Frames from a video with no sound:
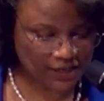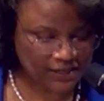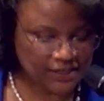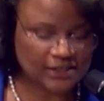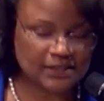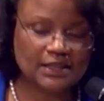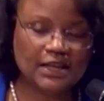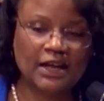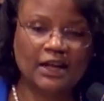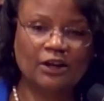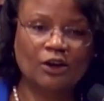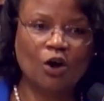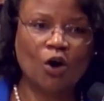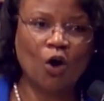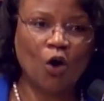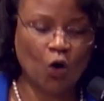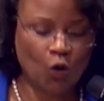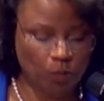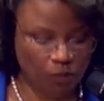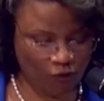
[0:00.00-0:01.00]
He said,
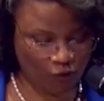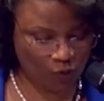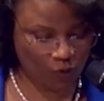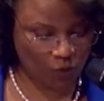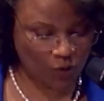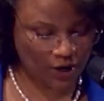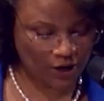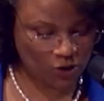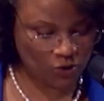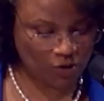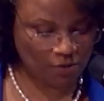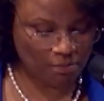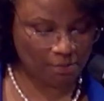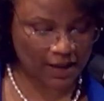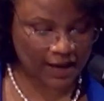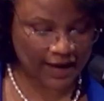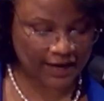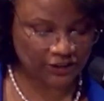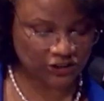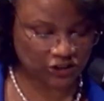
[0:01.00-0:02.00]
hope for what you
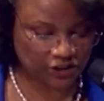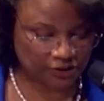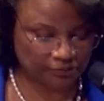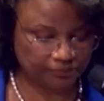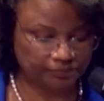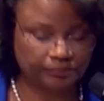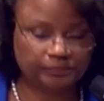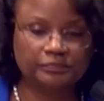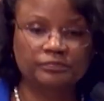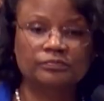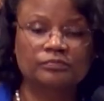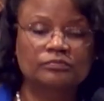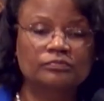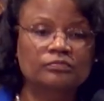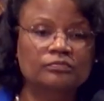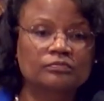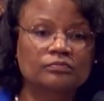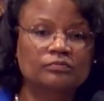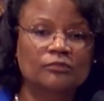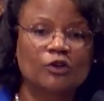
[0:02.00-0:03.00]
imagine,
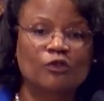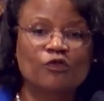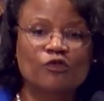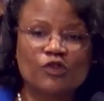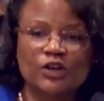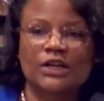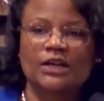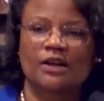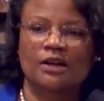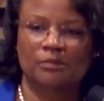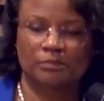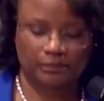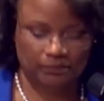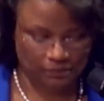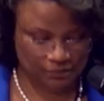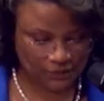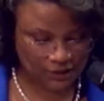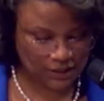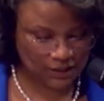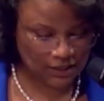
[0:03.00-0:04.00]
freedom,
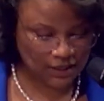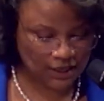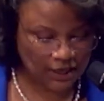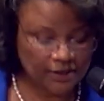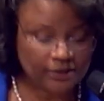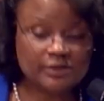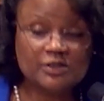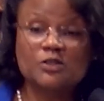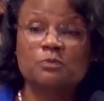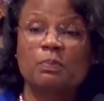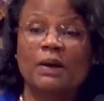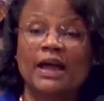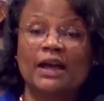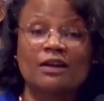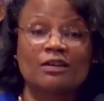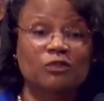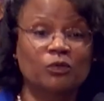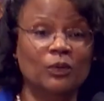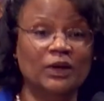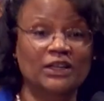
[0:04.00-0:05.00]
in
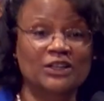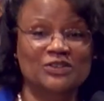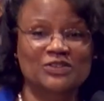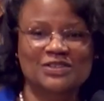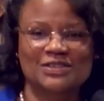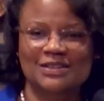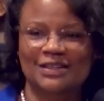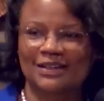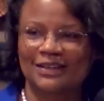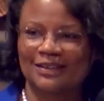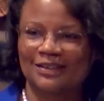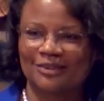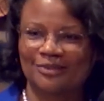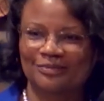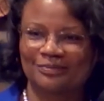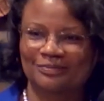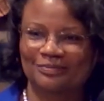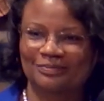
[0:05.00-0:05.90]
spite of what you see.